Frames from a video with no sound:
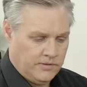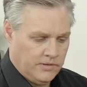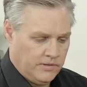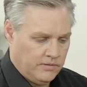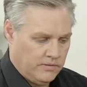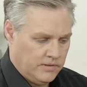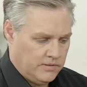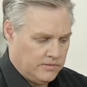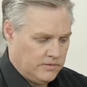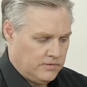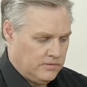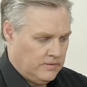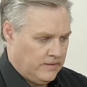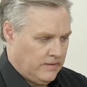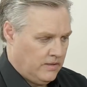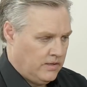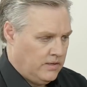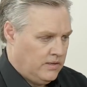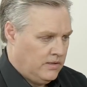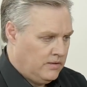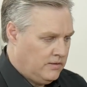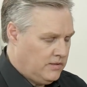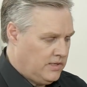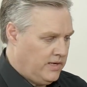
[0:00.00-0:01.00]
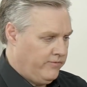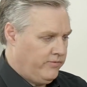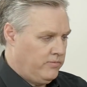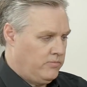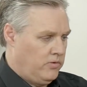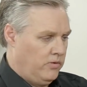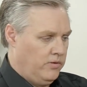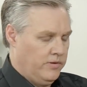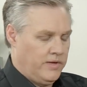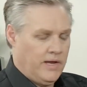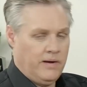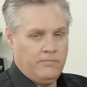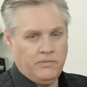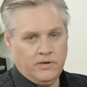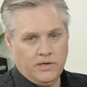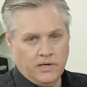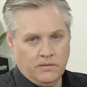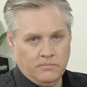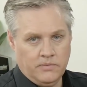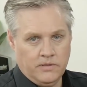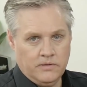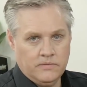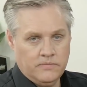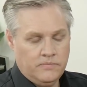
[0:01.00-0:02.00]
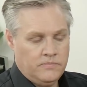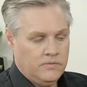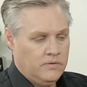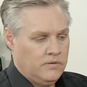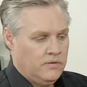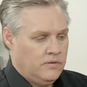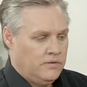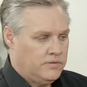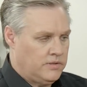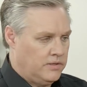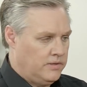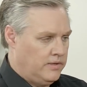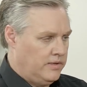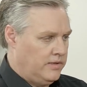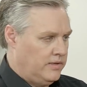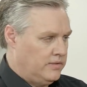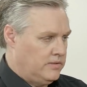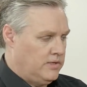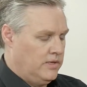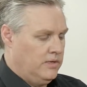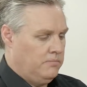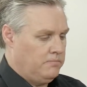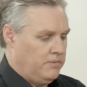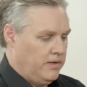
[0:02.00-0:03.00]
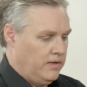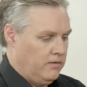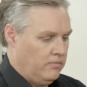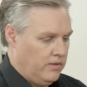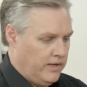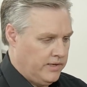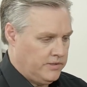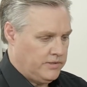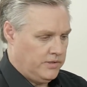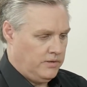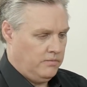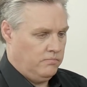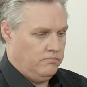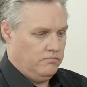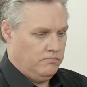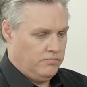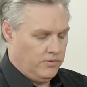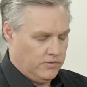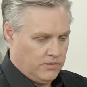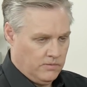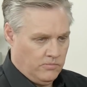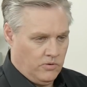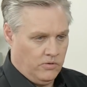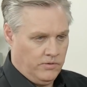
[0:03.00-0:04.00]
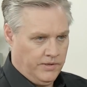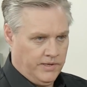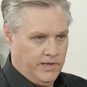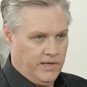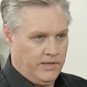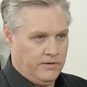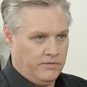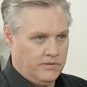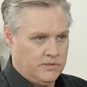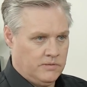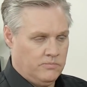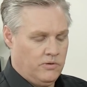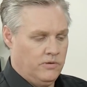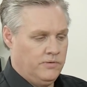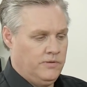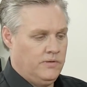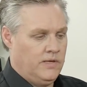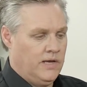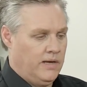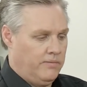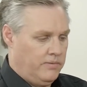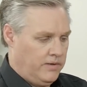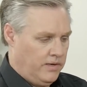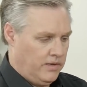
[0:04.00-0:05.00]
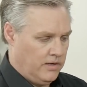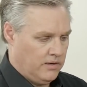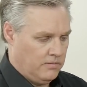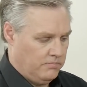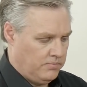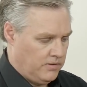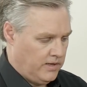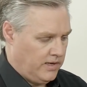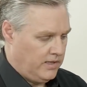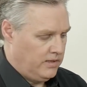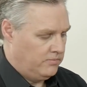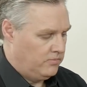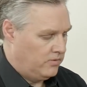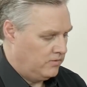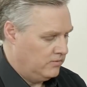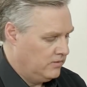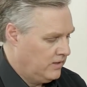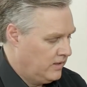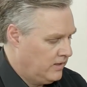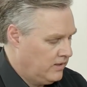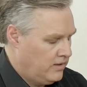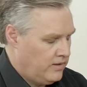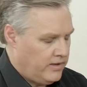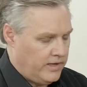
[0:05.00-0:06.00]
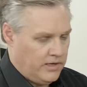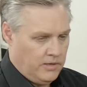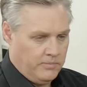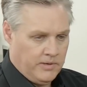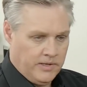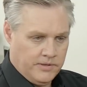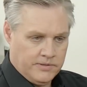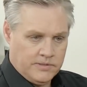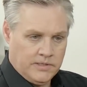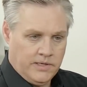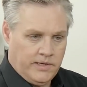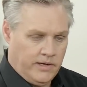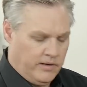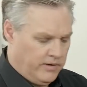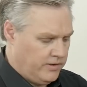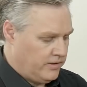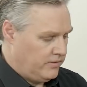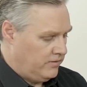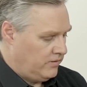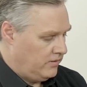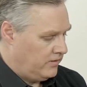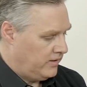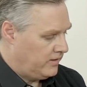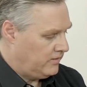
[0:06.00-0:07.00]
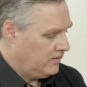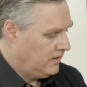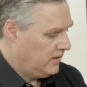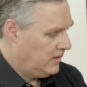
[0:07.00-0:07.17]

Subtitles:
do is give them all a camera number, so then the sync bin will actually put them all together as a multicam, and then I can play them all. And you'll be able to see how I can do that.